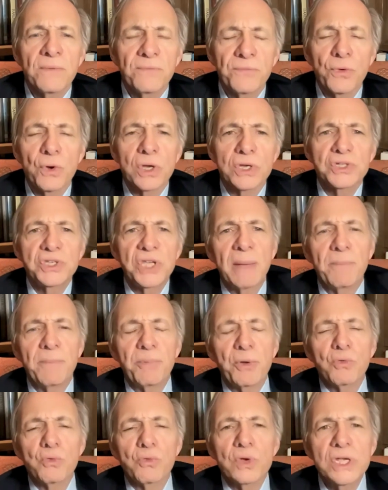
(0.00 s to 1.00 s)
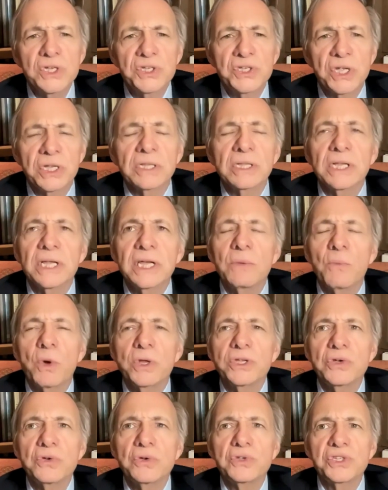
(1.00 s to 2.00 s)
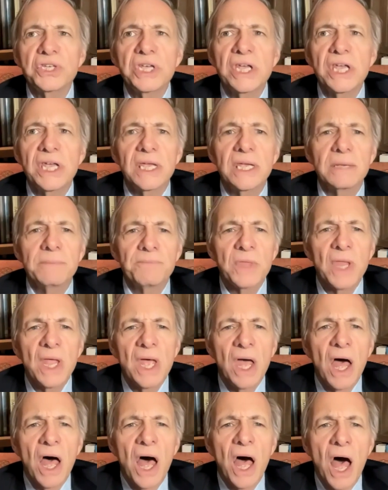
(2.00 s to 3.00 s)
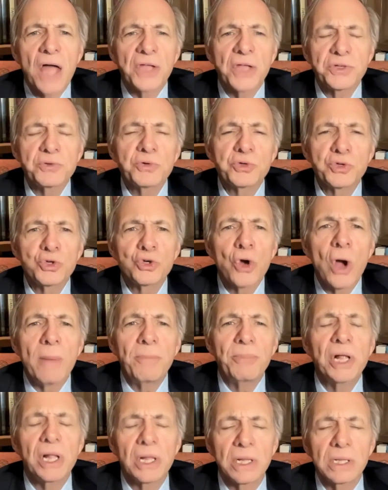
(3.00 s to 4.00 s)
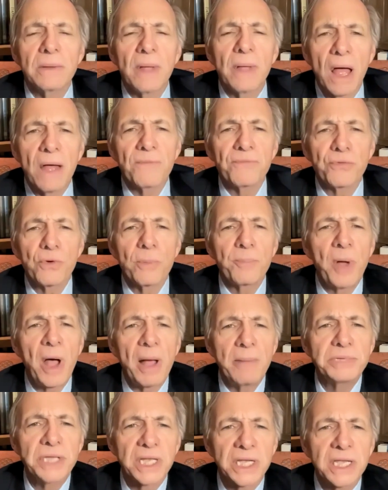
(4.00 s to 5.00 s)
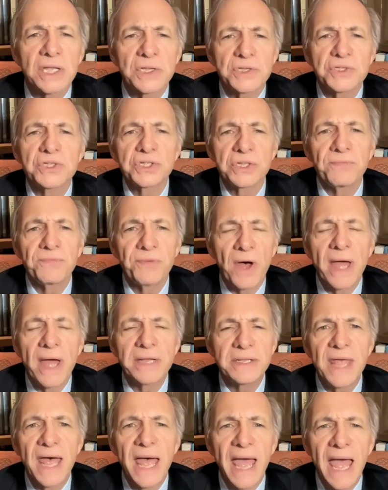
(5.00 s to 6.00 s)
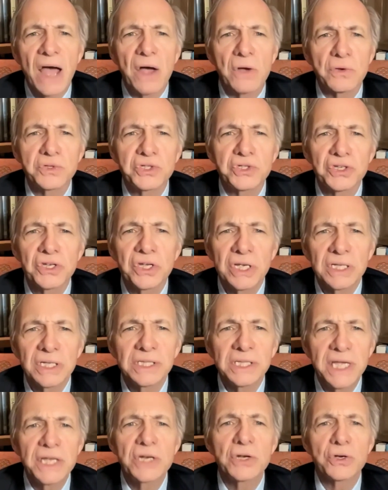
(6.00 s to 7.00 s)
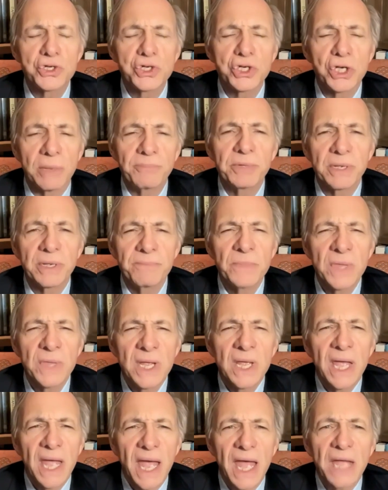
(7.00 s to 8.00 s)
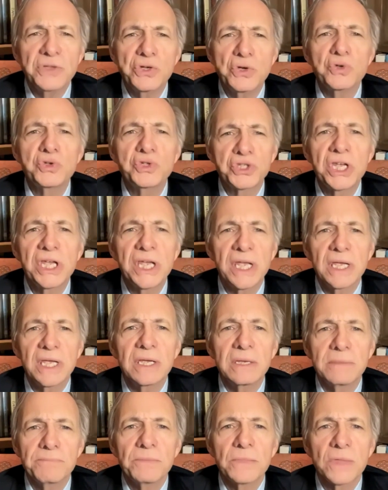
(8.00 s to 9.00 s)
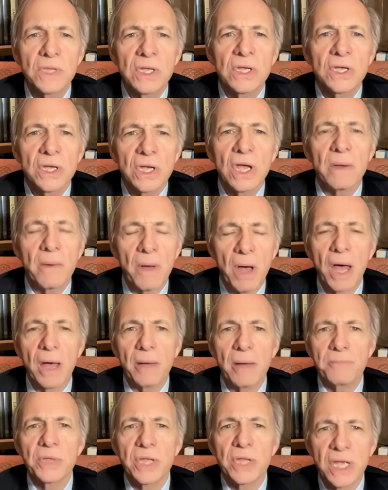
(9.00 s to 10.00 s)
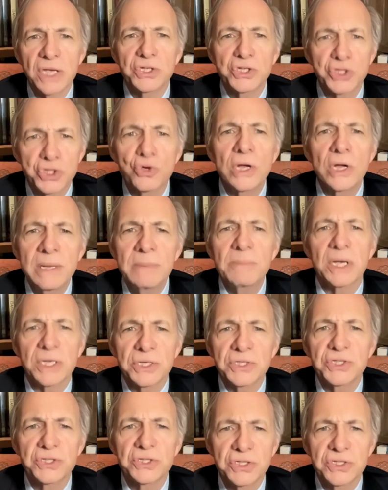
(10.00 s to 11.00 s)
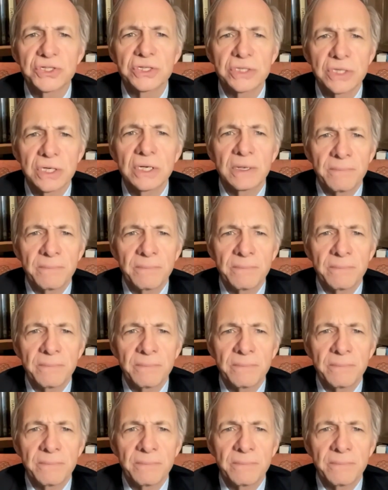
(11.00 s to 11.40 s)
for example, recently, when you see a trouble of Republicans to find the House leadership, and you see extremists